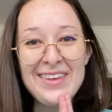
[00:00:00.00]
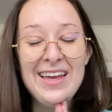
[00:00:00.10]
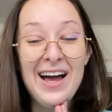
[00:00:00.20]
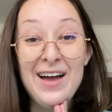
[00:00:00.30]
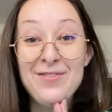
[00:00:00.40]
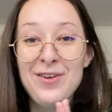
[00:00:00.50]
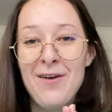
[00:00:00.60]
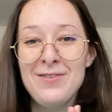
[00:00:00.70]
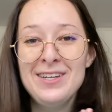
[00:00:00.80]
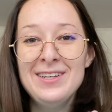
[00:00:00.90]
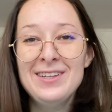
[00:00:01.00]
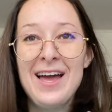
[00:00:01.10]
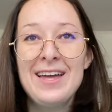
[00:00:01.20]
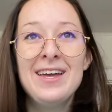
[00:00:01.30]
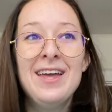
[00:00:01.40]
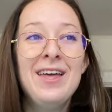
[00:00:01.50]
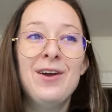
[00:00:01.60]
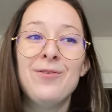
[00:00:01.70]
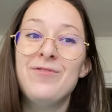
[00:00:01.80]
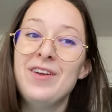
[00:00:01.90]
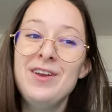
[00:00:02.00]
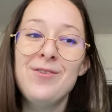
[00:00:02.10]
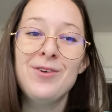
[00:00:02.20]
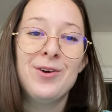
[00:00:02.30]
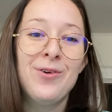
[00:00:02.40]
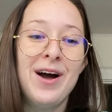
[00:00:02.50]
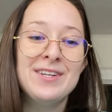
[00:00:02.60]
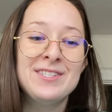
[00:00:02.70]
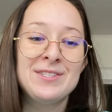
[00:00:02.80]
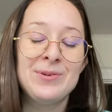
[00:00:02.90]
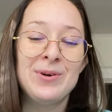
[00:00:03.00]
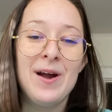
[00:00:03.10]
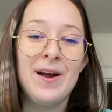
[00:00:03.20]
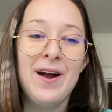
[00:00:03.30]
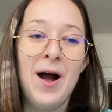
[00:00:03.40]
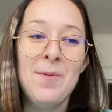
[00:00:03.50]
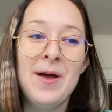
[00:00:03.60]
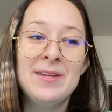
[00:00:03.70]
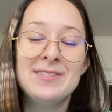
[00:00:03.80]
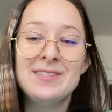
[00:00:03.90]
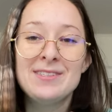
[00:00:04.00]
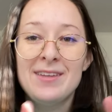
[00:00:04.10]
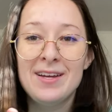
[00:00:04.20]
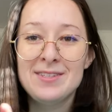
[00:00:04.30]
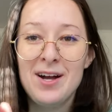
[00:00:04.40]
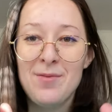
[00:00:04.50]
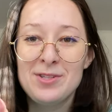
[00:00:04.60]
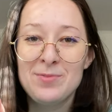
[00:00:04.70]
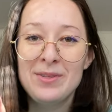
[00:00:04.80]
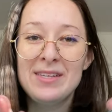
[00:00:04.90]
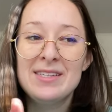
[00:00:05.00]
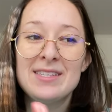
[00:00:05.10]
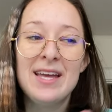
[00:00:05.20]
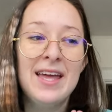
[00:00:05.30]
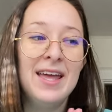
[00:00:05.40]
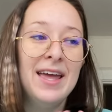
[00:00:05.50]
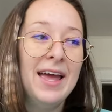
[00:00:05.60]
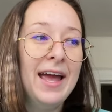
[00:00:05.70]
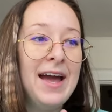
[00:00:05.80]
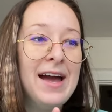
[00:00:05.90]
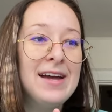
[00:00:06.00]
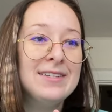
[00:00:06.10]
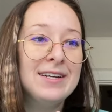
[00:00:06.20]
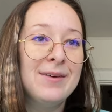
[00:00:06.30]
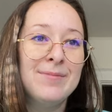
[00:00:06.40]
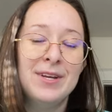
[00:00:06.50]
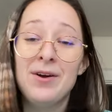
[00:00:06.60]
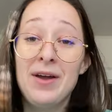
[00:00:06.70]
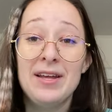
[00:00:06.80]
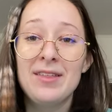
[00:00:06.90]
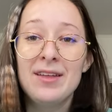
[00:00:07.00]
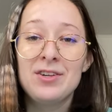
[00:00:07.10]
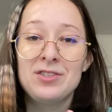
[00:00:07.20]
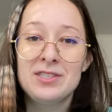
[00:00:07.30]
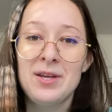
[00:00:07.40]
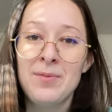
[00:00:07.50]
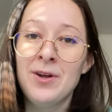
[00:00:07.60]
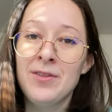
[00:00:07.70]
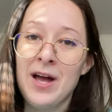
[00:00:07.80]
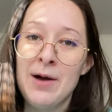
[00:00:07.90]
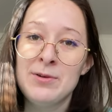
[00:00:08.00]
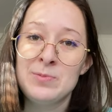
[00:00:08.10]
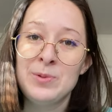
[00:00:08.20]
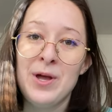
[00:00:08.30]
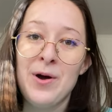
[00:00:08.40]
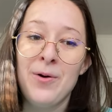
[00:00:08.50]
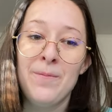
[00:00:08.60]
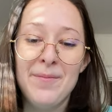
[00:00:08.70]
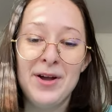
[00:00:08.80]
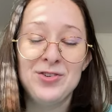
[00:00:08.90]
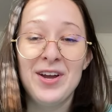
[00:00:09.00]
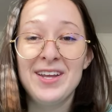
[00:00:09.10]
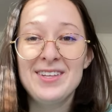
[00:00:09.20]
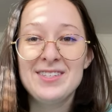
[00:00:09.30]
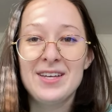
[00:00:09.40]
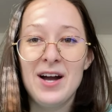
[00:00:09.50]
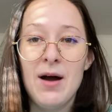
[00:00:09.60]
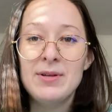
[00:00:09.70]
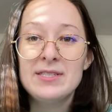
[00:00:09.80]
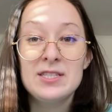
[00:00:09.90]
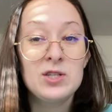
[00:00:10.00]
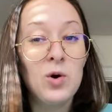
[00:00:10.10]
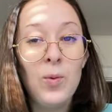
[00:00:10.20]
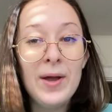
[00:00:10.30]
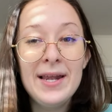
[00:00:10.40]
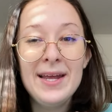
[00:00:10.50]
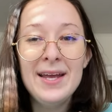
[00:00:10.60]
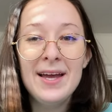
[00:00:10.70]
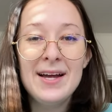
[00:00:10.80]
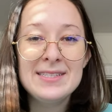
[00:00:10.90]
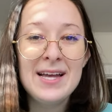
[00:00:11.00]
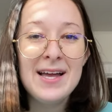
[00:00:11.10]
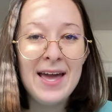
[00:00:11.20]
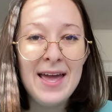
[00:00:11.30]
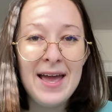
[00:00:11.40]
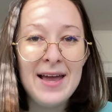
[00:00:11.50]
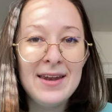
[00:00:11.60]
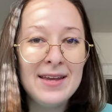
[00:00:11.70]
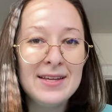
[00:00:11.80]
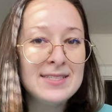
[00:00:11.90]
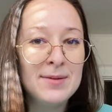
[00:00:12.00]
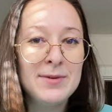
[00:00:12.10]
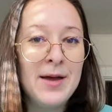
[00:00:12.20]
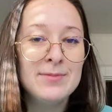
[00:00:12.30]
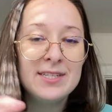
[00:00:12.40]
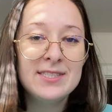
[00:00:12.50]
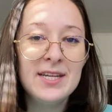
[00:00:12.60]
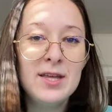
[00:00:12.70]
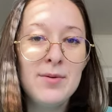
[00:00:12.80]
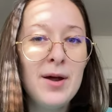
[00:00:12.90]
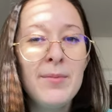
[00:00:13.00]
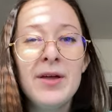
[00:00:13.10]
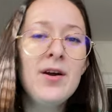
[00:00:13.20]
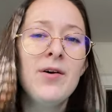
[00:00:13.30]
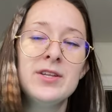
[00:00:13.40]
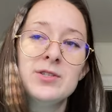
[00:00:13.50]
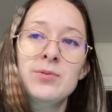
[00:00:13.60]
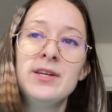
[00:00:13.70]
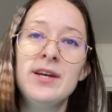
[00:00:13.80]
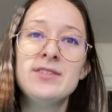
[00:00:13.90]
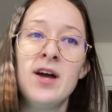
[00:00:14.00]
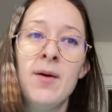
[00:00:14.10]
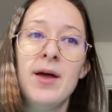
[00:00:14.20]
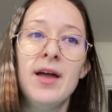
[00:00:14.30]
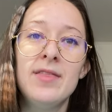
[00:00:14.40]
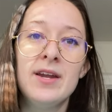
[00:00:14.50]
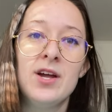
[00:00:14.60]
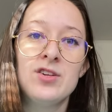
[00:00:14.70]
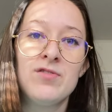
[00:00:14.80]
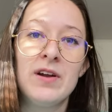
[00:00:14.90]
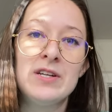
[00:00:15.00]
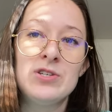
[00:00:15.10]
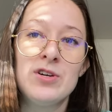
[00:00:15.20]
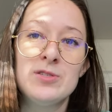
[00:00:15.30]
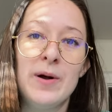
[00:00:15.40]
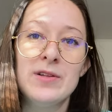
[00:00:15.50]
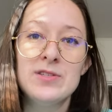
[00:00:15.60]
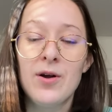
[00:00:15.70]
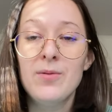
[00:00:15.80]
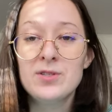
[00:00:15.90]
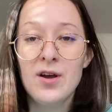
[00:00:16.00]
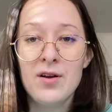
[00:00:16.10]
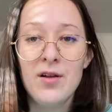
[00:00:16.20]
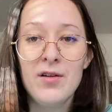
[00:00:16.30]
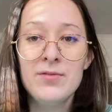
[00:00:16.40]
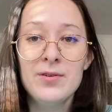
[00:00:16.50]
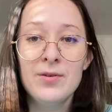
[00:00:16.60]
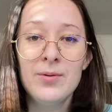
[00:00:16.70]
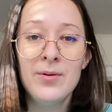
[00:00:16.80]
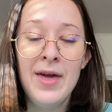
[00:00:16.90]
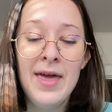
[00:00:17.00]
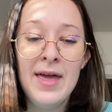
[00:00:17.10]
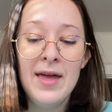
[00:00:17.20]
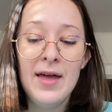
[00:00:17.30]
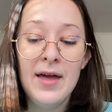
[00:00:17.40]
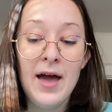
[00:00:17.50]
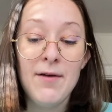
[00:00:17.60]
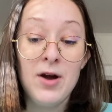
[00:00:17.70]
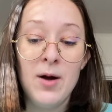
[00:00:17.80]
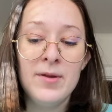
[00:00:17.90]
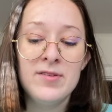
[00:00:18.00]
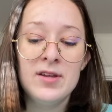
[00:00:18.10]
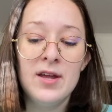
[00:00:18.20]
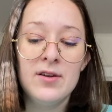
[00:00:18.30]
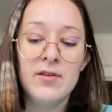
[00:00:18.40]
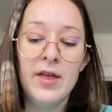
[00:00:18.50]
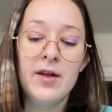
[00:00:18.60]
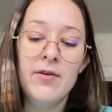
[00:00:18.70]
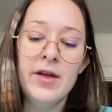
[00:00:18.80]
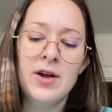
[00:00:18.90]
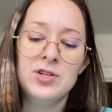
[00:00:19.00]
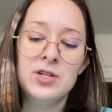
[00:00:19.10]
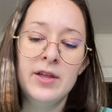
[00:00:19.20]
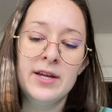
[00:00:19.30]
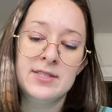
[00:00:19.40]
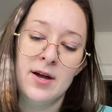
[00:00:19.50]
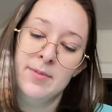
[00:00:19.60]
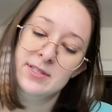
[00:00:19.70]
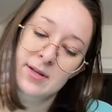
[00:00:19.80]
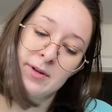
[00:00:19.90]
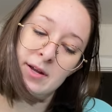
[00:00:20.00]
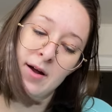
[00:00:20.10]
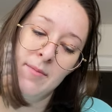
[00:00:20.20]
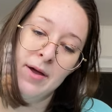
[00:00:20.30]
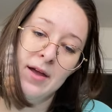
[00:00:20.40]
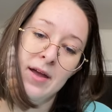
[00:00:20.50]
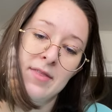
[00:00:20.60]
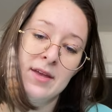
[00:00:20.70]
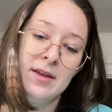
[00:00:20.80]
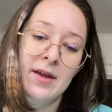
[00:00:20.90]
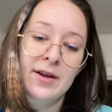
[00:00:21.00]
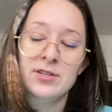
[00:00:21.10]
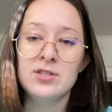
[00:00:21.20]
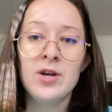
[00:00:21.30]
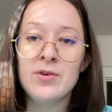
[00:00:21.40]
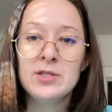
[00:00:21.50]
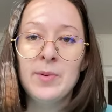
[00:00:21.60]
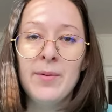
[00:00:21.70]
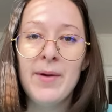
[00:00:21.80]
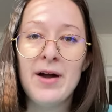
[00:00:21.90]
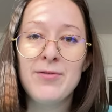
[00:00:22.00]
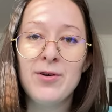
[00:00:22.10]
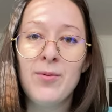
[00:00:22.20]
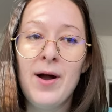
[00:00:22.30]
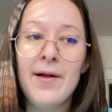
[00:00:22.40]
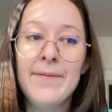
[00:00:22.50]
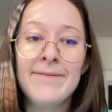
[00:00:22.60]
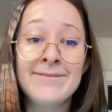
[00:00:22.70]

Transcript: Uh, if you have any like video requests or comments, nice comments, please and um, you know anything else just let me know in the comments below i try to get to the comments as quickly as i can and sometimes i see them and i'm like oh that's a really nice comment and then i just forget to respond so i'm sorry to all of you who have commented and you're like oh yeah she likes comments i'm gonna comment and then i just don't respond back for a while